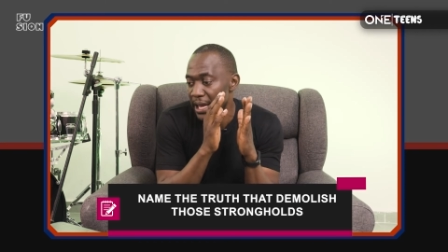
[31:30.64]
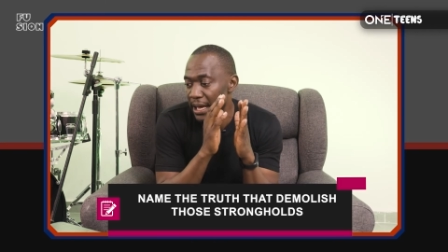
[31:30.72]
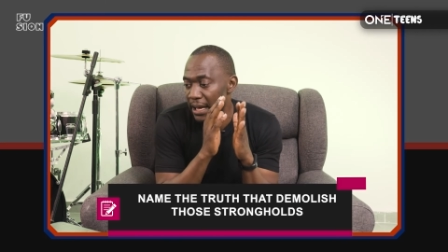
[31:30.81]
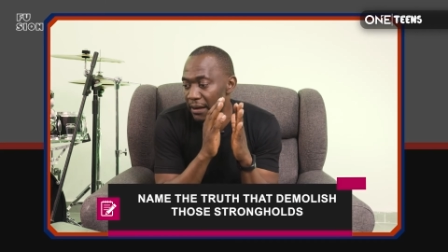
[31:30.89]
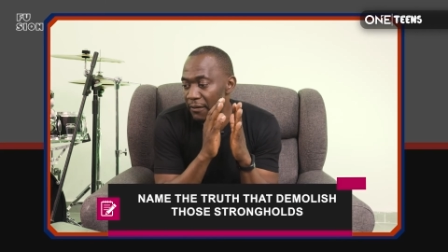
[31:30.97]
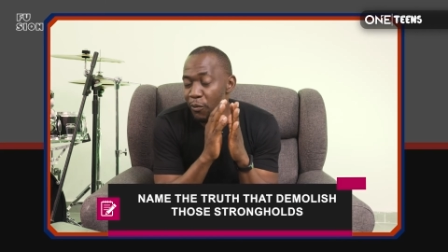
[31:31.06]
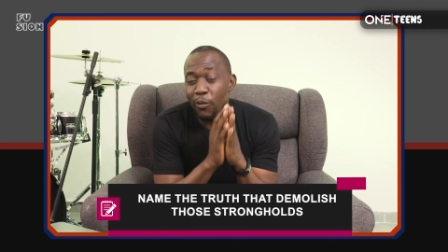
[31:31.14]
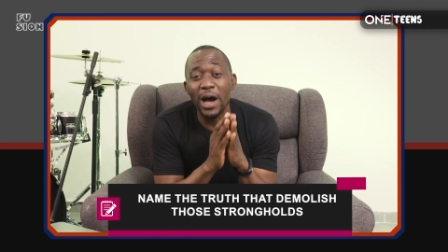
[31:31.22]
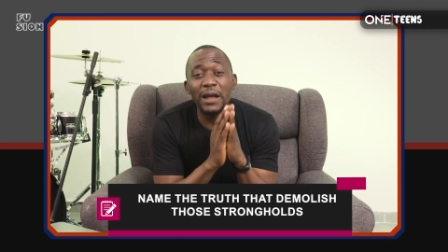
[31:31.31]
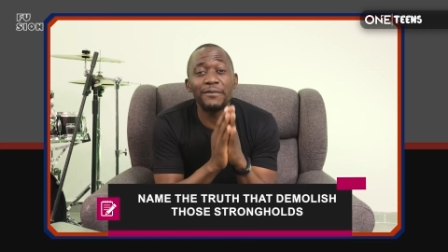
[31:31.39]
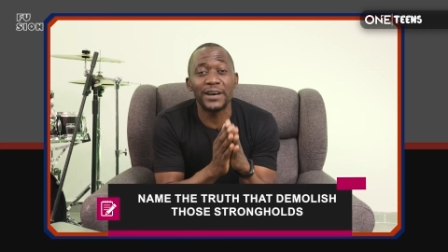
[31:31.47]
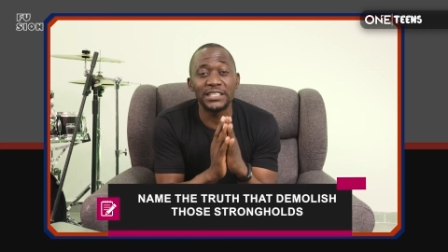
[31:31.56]
uh,
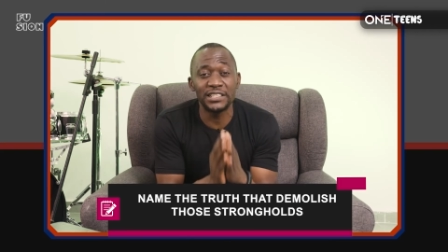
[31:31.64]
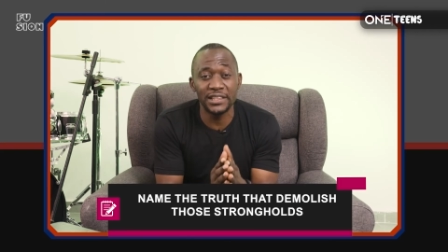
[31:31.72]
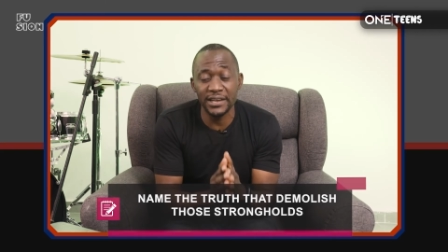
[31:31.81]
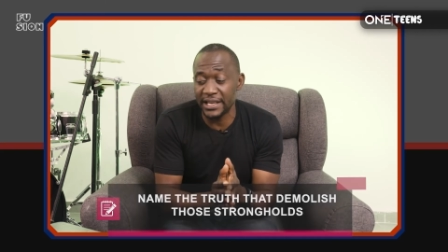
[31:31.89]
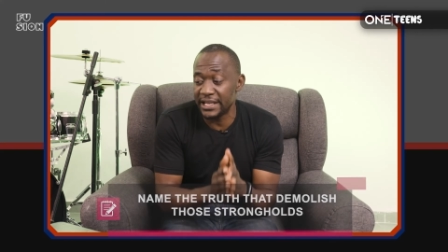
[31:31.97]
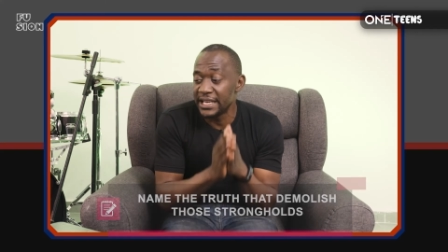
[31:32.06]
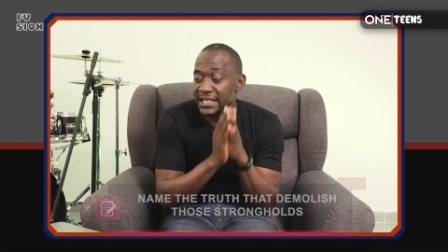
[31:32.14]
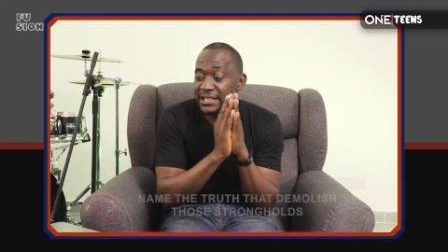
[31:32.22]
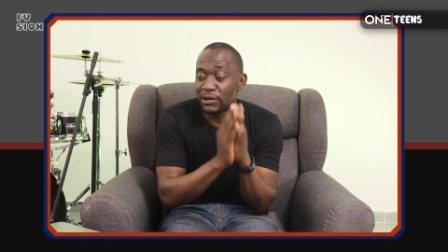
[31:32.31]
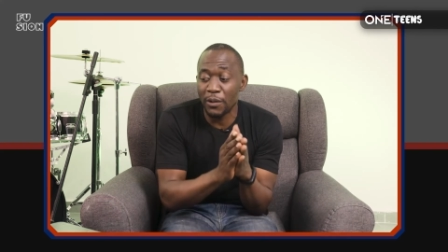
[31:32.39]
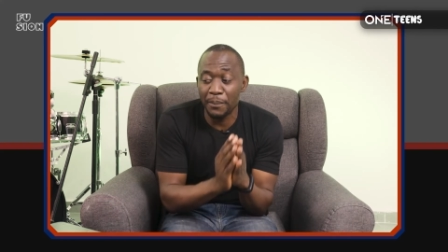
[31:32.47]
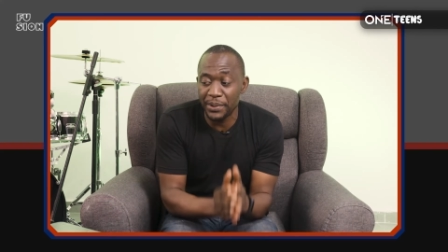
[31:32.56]
1 verse 3.
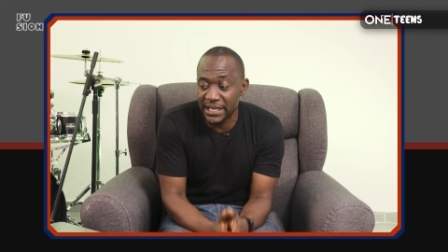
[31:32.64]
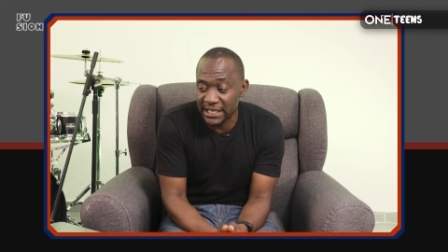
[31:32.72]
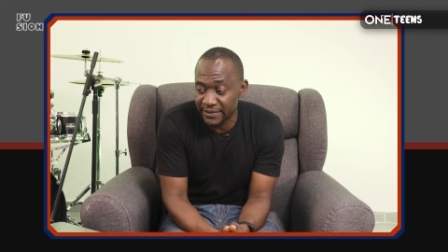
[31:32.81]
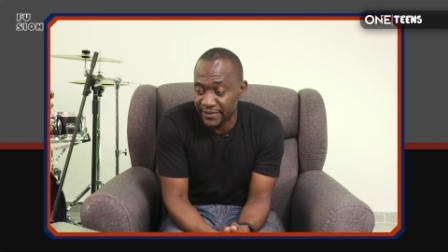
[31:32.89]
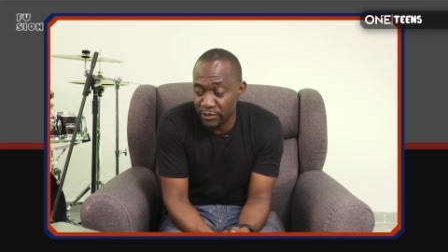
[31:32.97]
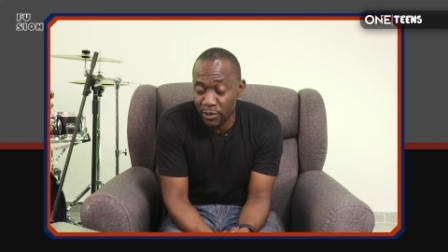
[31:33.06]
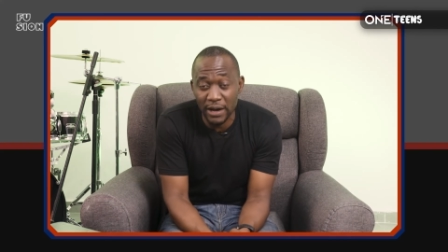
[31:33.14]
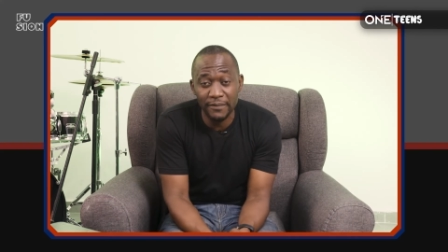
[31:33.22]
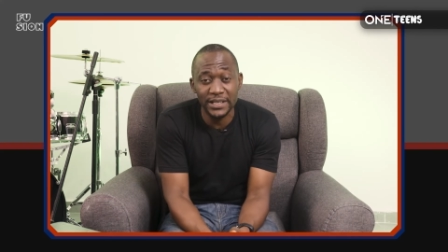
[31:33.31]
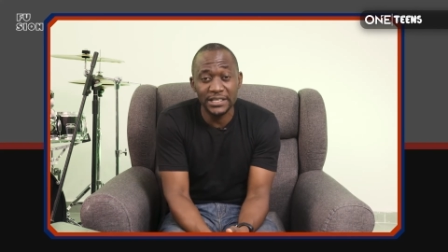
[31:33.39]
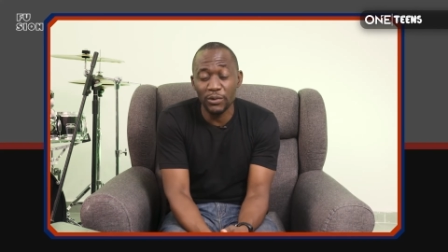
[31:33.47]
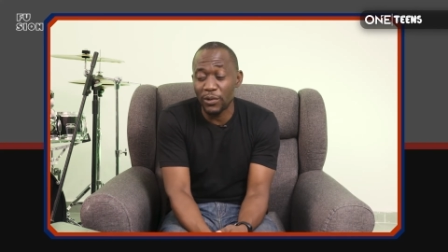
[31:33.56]
Second Peter chapter 1
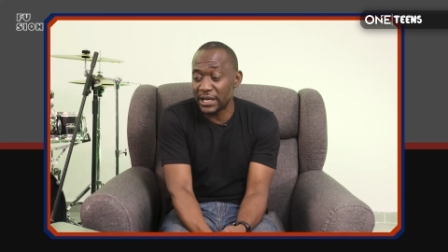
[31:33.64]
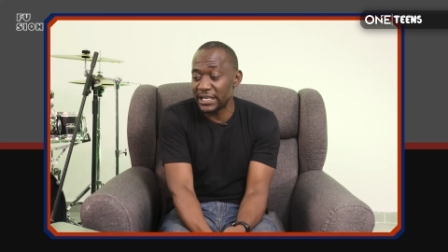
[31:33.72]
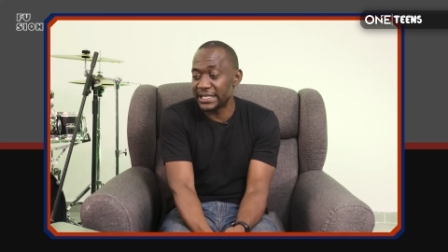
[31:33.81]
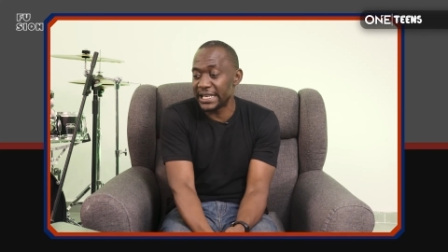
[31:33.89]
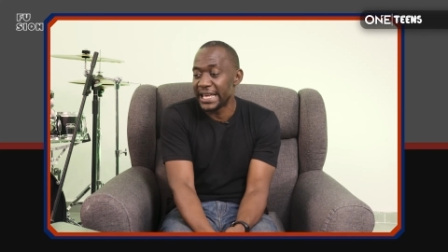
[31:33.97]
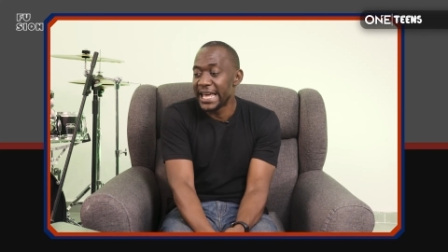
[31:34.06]
verse 3. What did he say?